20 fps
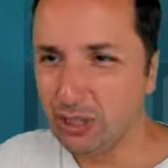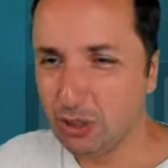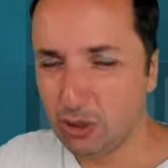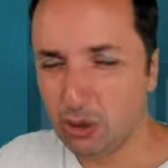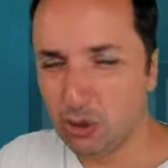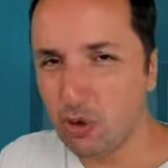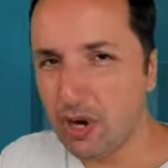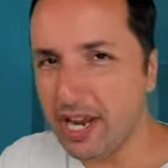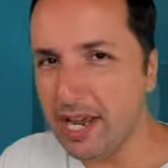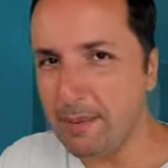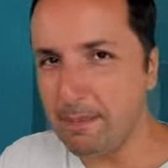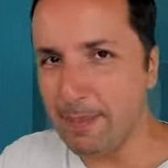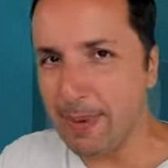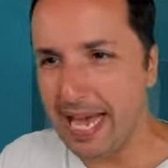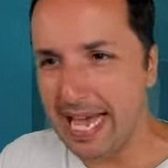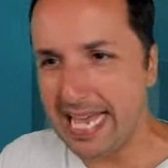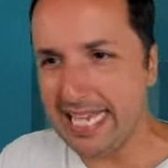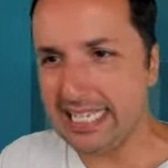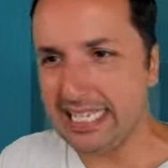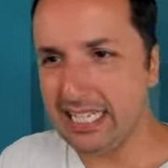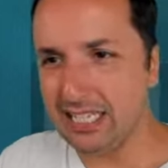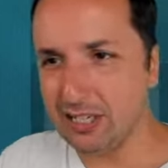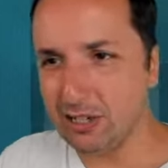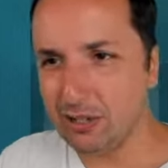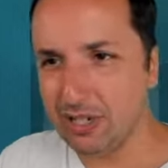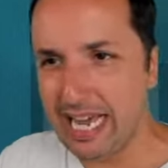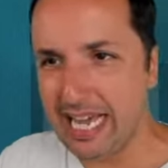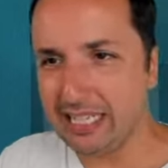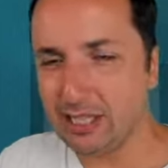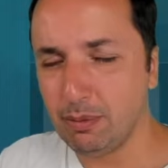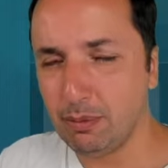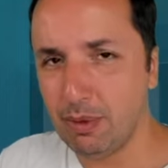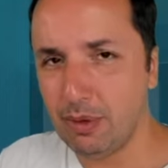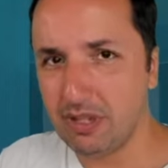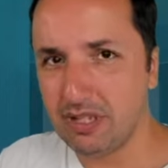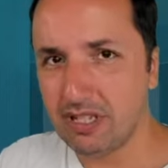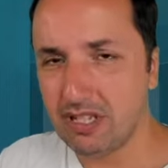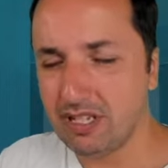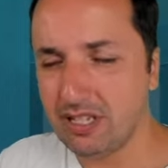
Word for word: three passed and connect pawns.